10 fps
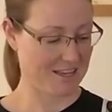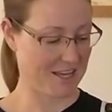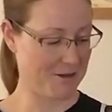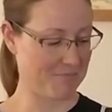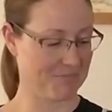
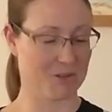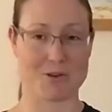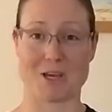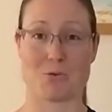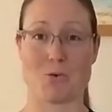yeah, you
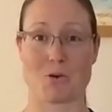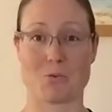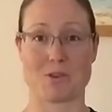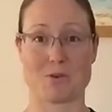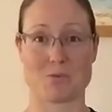can work
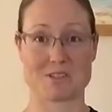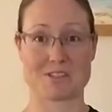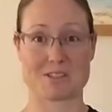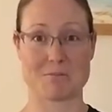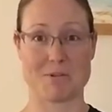with a
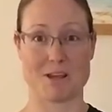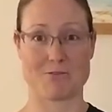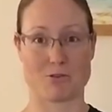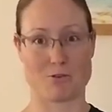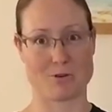resistant band
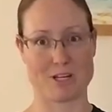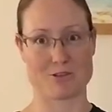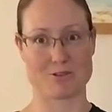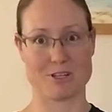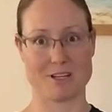for dry
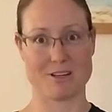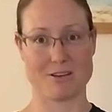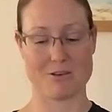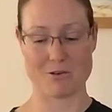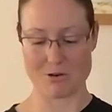shooting,
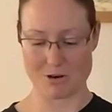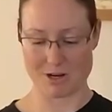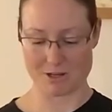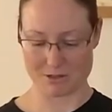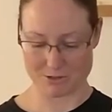
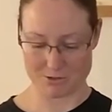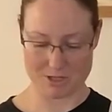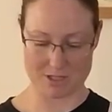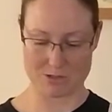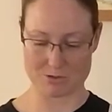or you
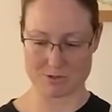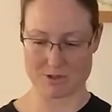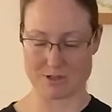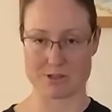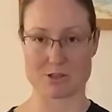can use
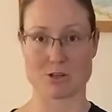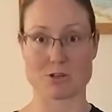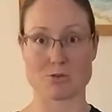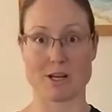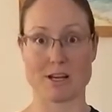the shot
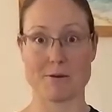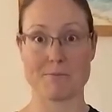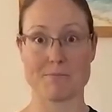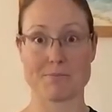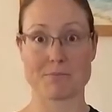trainer
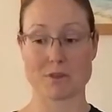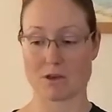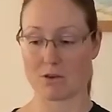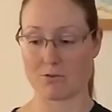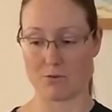
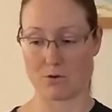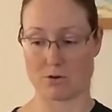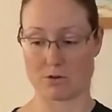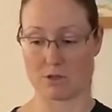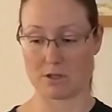for
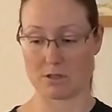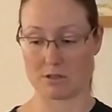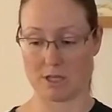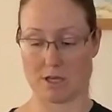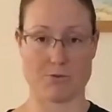
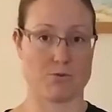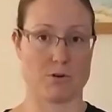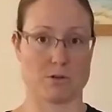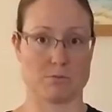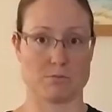
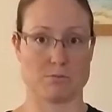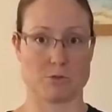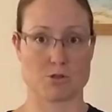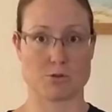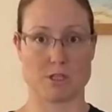
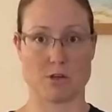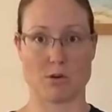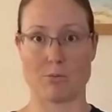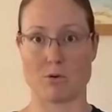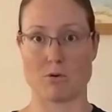shooting your
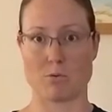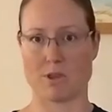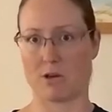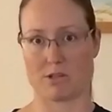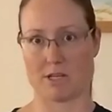bow
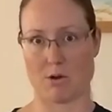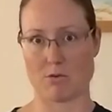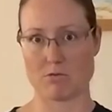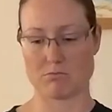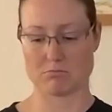without an
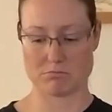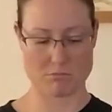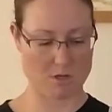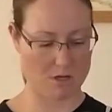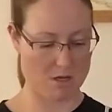arrow.
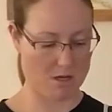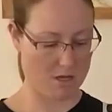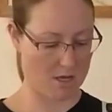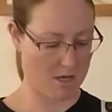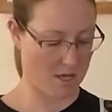
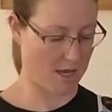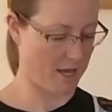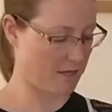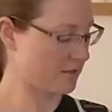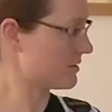
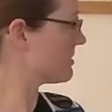And